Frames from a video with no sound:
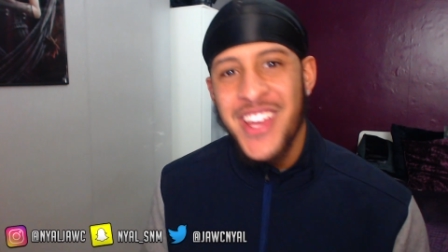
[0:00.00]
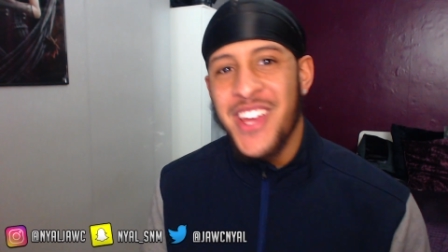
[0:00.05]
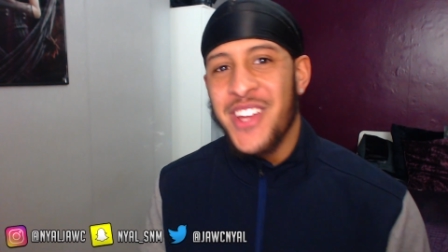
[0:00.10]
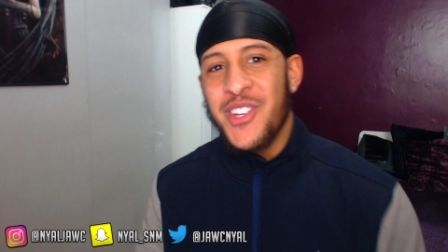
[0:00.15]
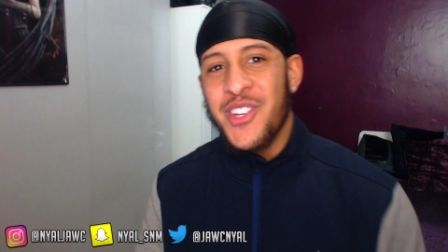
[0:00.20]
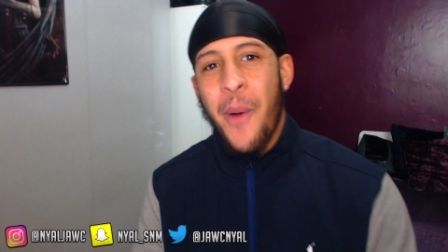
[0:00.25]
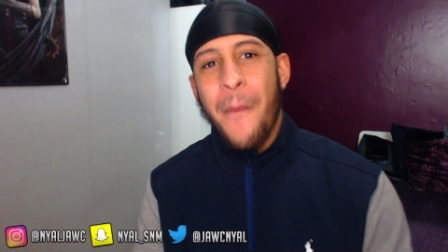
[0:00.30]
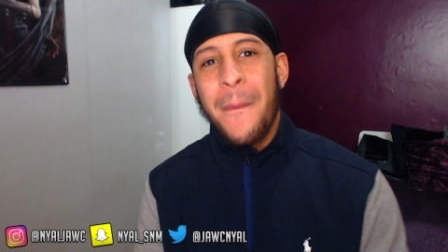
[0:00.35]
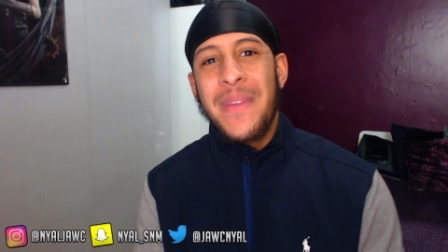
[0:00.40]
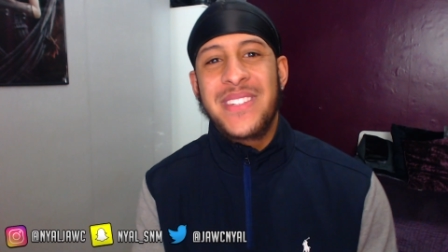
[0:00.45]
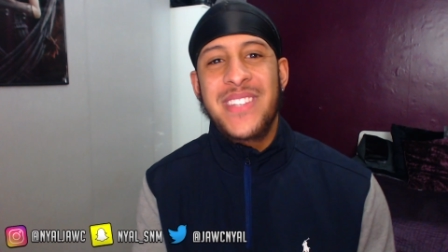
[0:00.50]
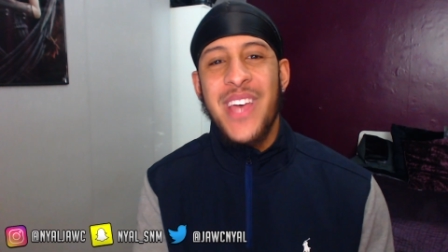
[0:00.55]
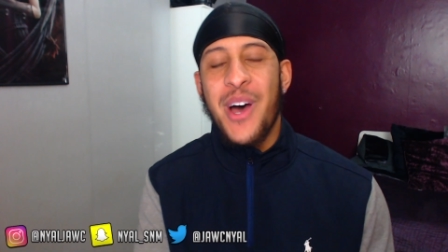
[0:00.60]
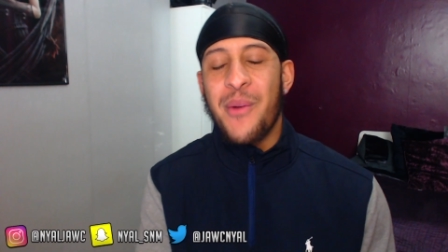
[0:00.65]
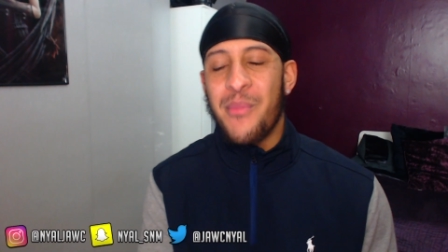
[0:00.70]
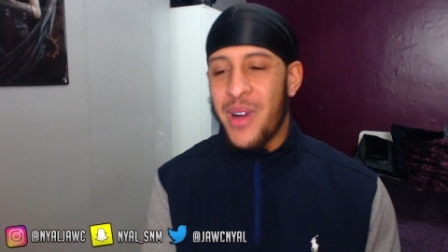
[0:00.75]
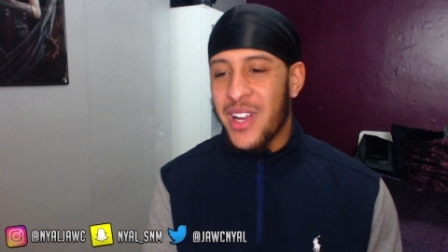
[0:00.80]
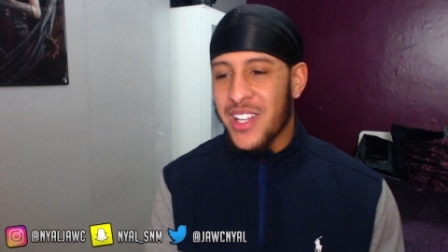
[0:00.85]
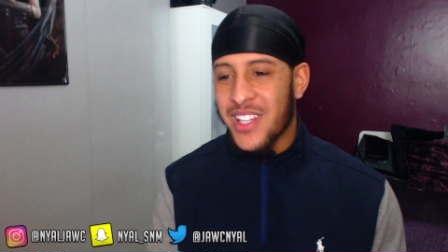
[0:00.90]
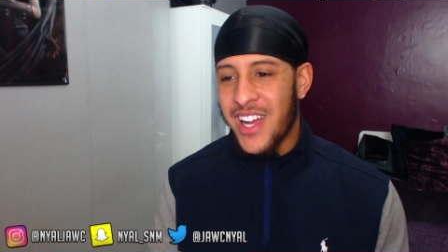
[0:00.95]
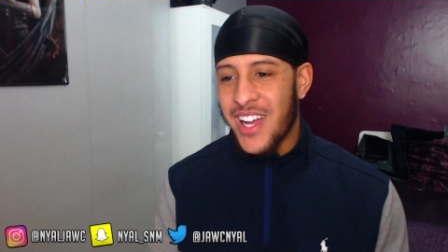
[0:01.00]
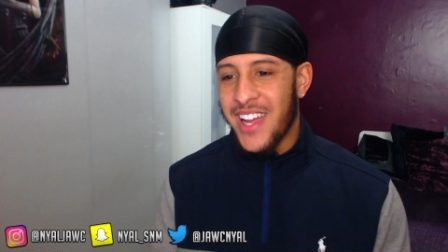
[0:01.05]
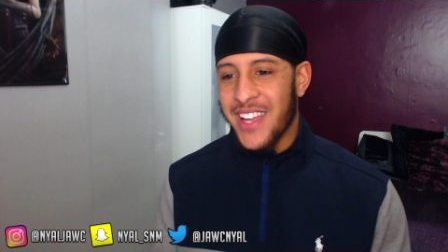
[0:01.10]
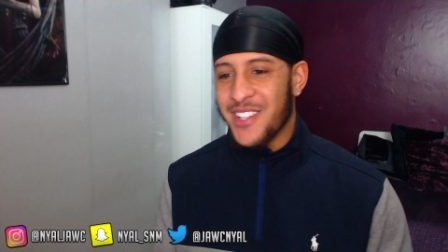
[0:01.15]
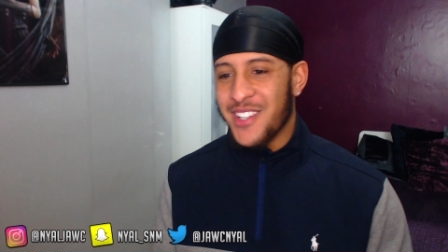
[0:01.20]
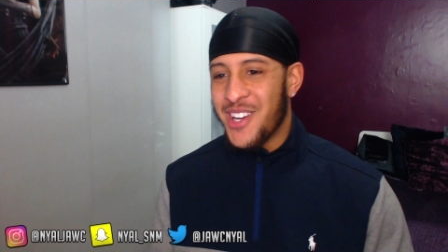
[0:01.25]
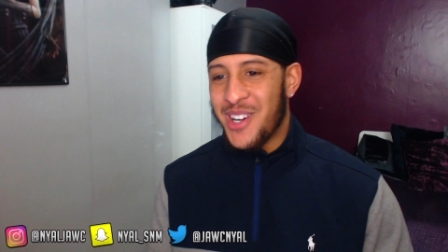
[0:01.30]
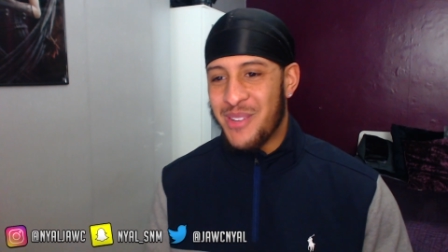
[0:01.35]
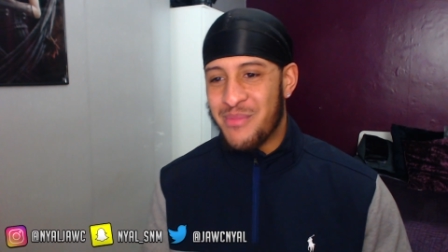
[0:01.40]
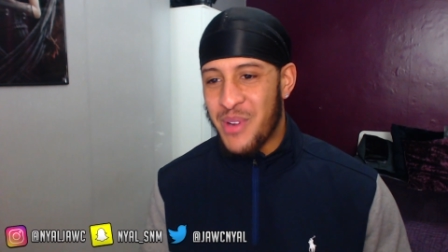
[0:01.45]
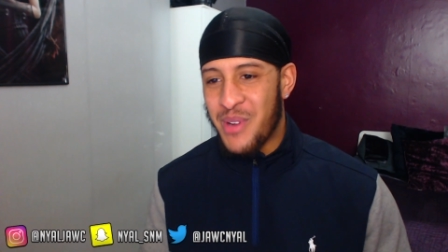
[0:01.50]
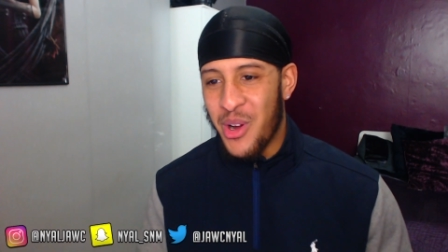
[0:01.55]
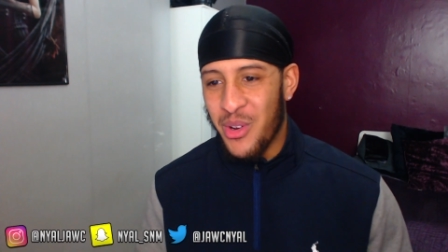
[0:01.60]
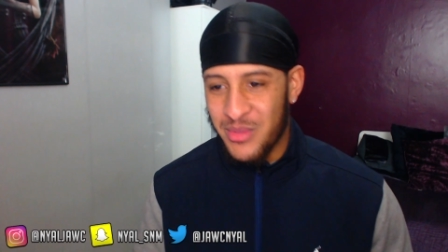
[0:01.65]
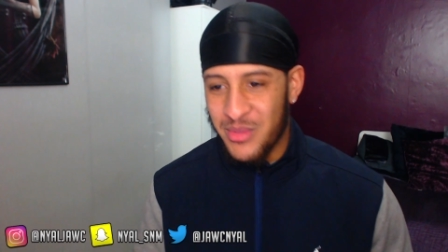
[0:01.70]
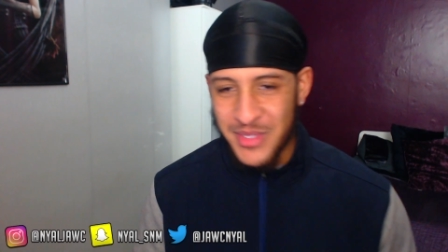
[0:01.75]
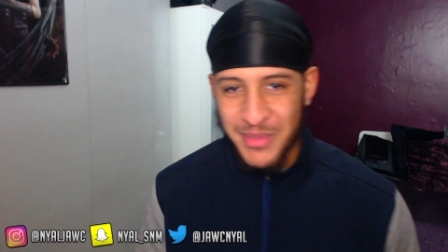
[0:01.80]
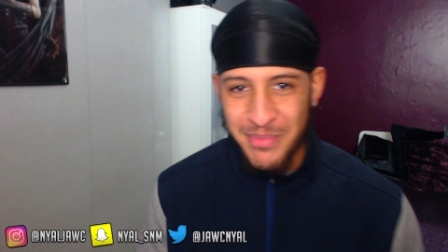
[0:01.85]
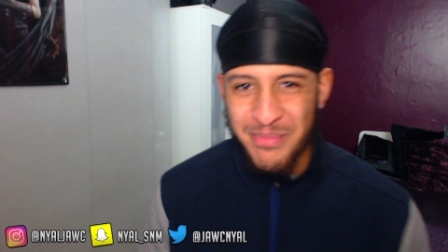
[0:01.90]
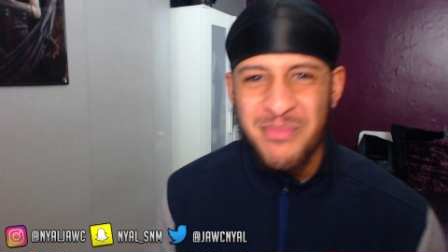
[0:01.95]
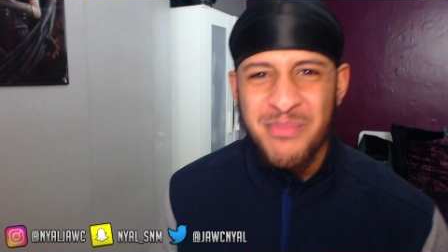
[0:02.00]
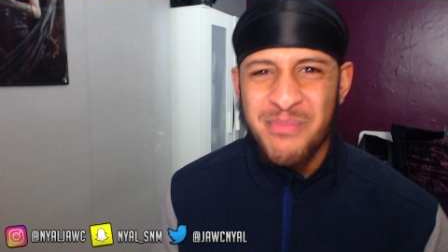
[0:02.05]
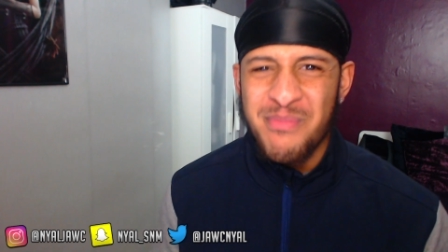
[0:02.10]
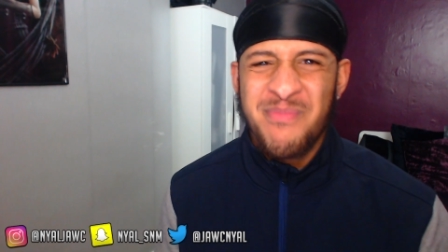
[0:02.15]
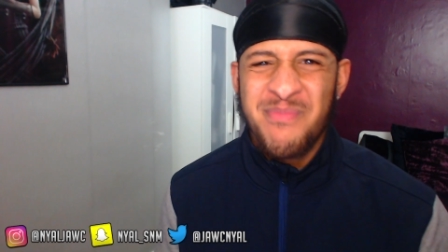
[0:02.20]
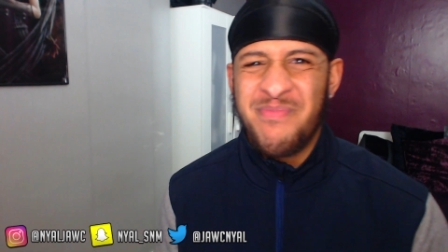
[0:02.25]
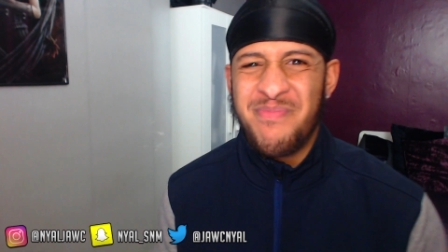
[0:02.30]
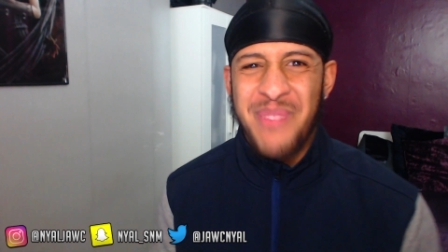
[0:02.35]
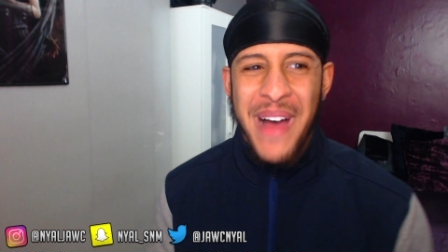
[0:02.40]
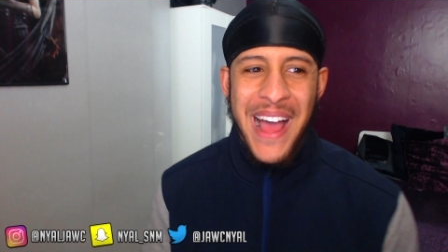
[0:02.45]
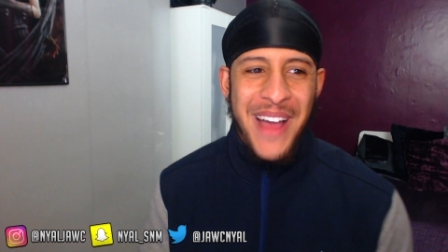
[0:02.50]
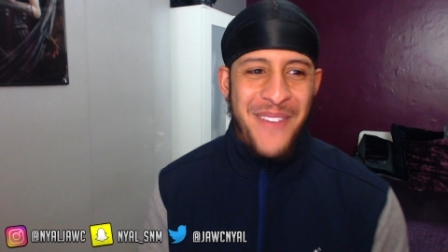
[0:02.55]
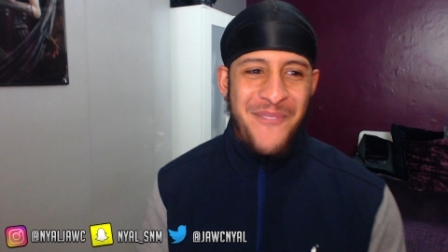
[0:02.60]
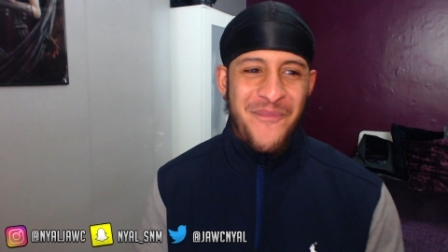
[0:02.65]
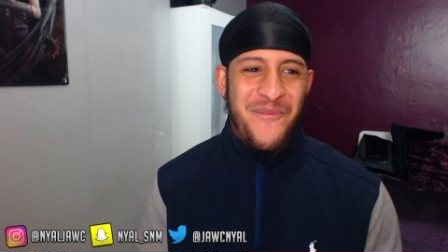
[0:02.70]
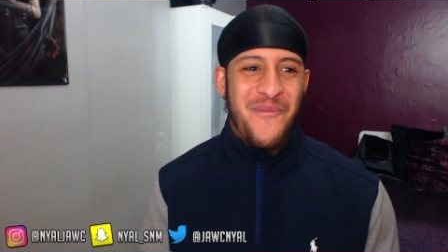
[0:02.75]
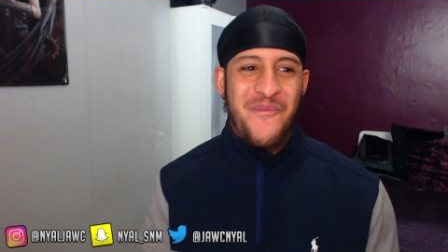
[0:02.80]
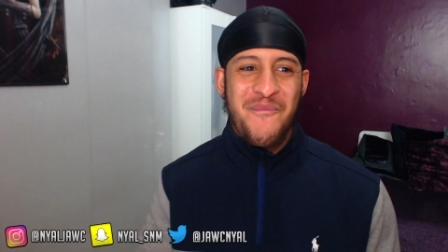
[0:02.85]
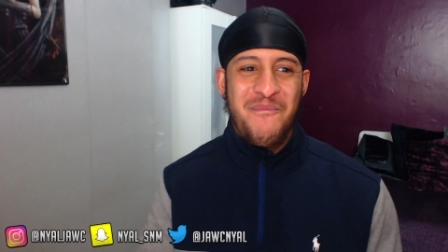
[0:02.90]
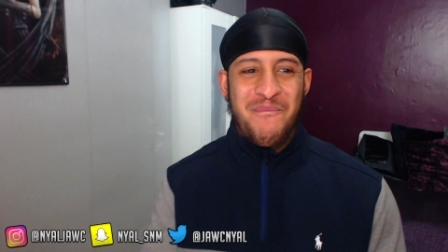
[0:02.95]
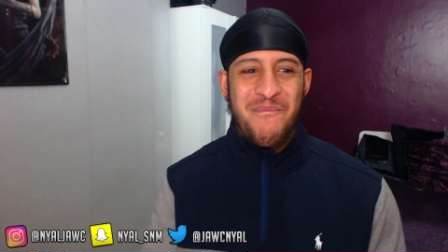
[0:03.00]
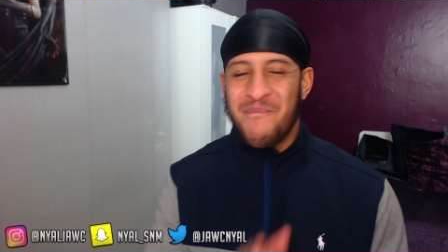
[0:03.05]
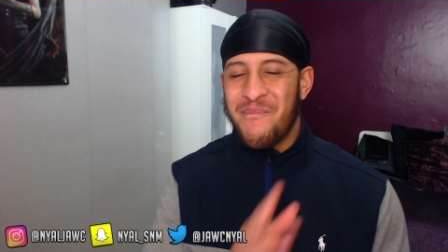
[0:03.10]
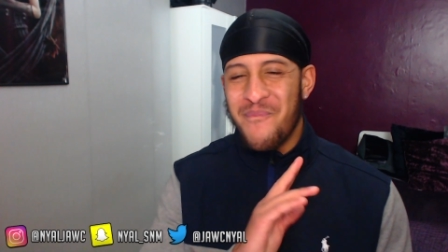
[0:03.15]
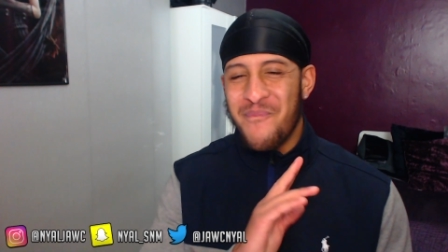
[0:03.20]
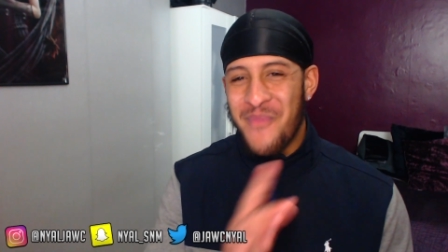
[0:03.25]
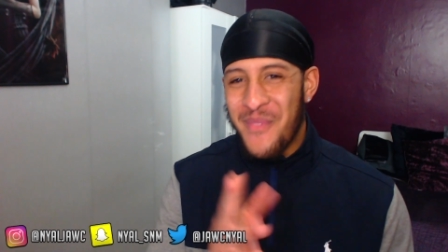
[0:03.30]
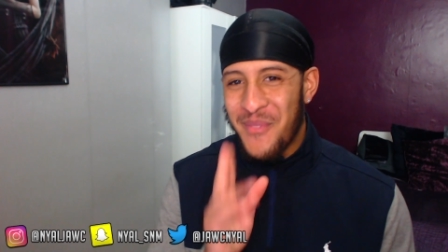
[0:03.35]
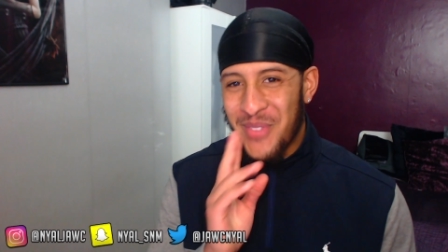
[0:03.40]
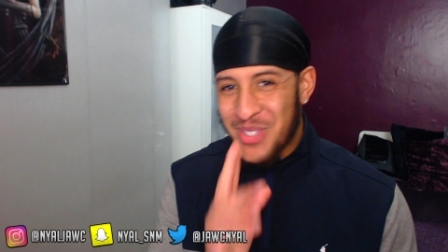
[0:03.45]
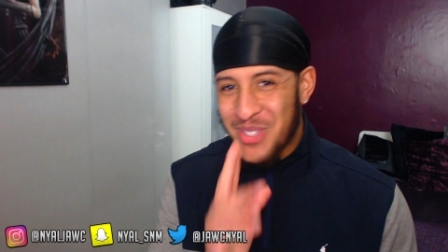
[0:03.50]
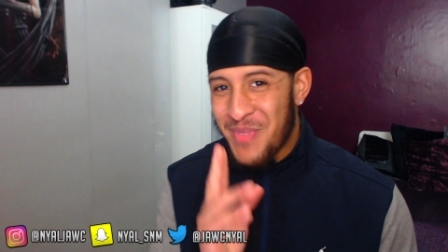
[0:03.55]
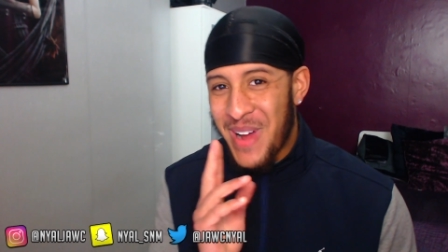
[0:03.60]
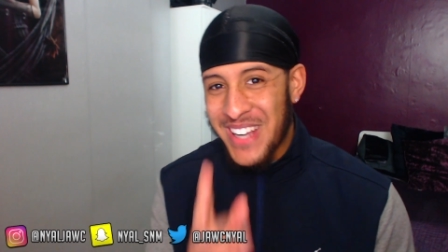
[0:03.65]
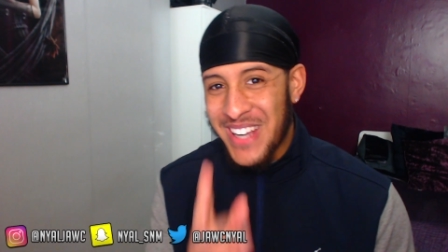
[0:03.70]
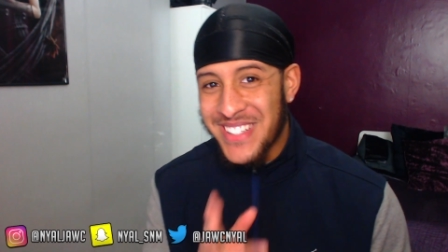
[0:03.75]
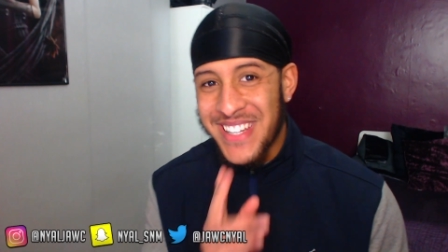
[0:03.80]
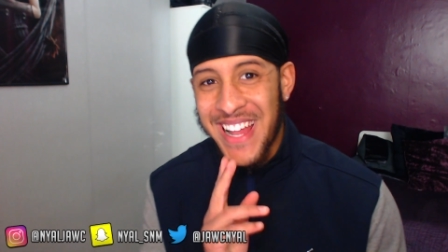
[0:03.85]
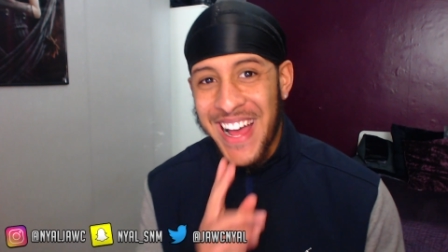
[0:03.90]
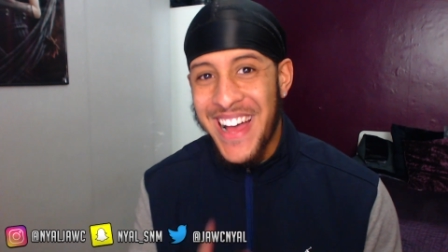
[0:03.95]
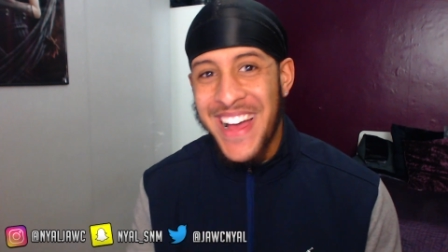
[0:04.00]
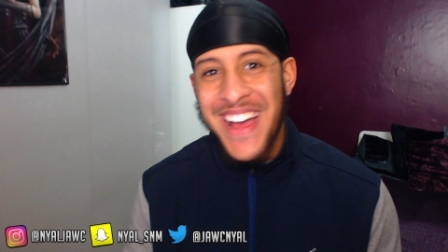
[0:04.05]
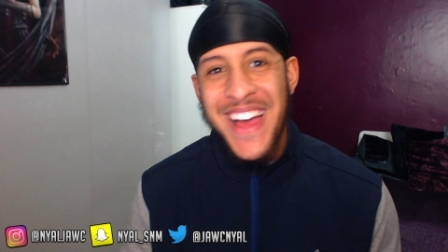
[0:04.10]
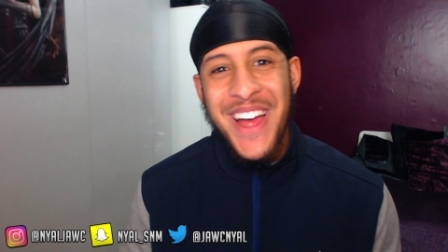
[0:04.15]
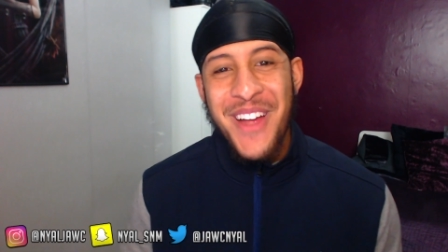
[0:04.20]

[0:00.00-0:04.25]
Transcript: Yo, Miszel, my guy, yo, bro, bam, smash that.